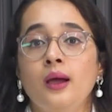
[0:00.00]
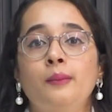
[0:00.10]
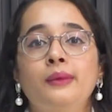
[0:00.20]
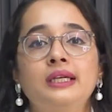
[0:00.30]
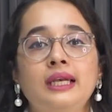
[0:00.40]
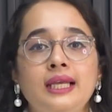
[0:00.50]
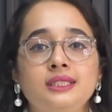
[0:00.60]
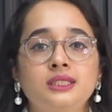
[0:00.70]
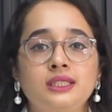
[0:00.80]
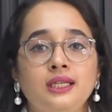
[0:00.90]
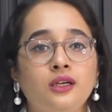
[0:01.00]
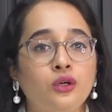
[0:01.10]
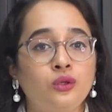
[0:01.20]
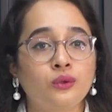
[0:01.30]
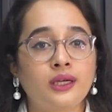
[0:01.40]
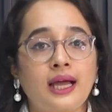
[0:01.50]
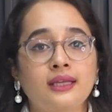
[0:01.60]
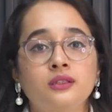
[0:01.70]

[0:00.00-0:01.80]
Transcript: But let's take a look at